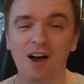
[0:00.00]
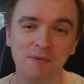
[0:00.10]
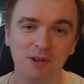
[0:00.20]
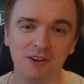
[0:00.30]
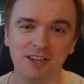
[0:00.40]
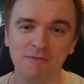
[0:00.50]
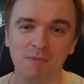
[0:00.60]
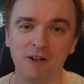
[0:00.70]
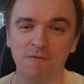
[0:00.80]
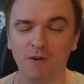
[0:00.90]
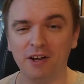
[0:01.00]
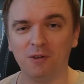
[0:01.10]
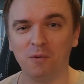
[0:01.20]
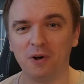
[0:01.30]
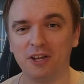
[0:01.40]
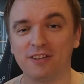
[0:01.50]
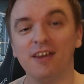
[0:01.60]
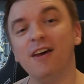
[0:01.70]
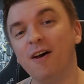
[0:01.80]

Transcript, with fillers: I'm gonna give my final verdict